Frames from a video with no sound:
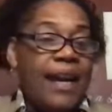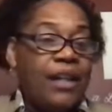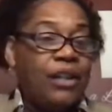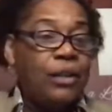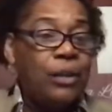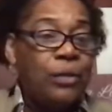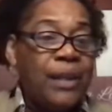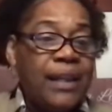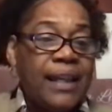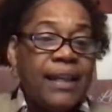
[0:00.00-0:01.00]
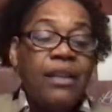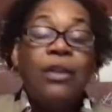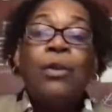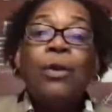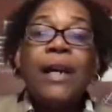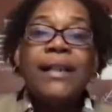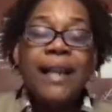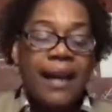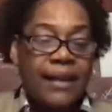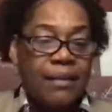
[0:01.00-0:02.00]
Included in the court
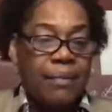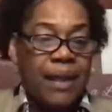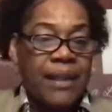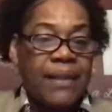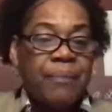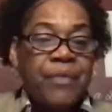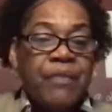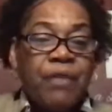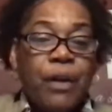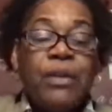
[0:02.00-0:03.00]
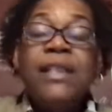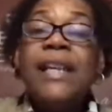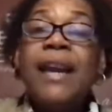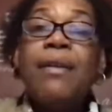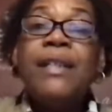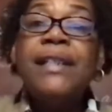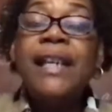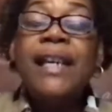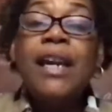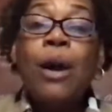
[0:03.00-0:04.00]
documents, First
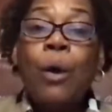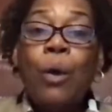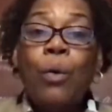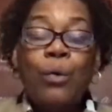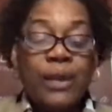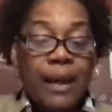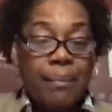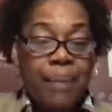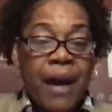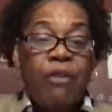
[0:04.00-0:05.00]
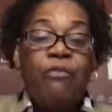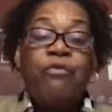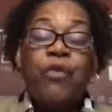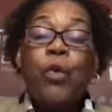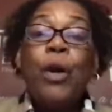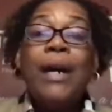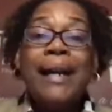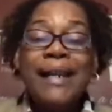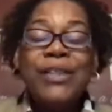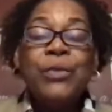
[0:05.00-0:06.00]
Guarantee owes about
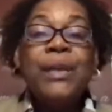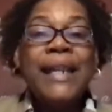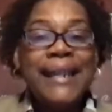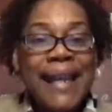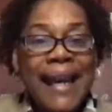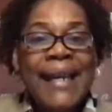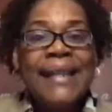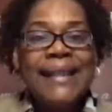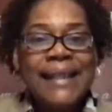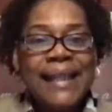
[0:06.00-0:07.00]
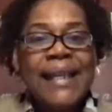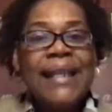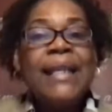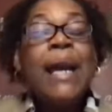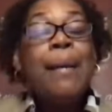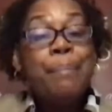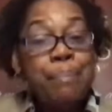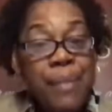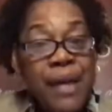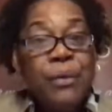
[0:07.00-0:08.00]
$418
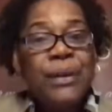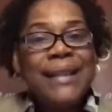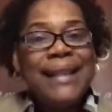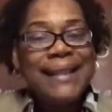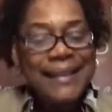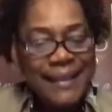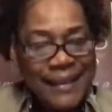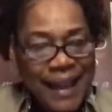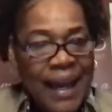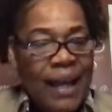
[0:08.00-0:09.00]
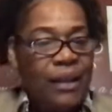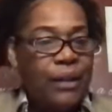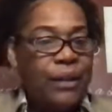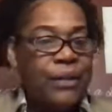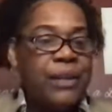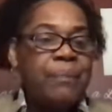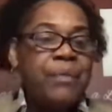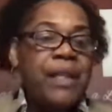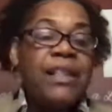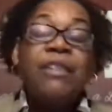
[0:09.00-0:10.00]
million
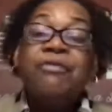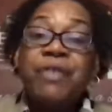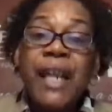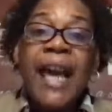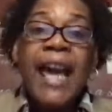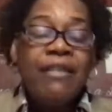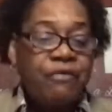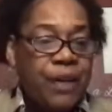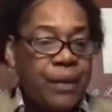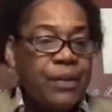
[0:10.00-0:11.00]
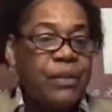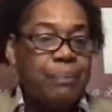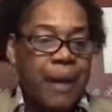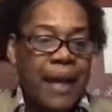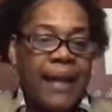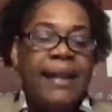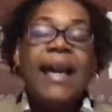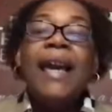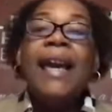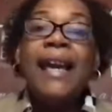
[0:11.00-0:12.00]
to Flag First Bank
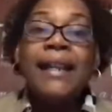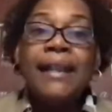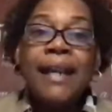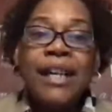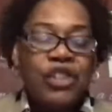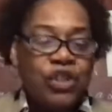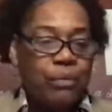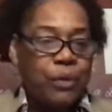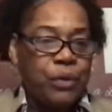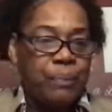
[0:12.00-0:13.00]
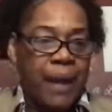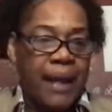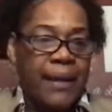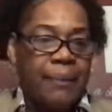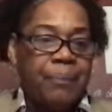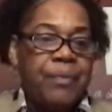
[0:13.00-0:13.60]
and Customers Bank.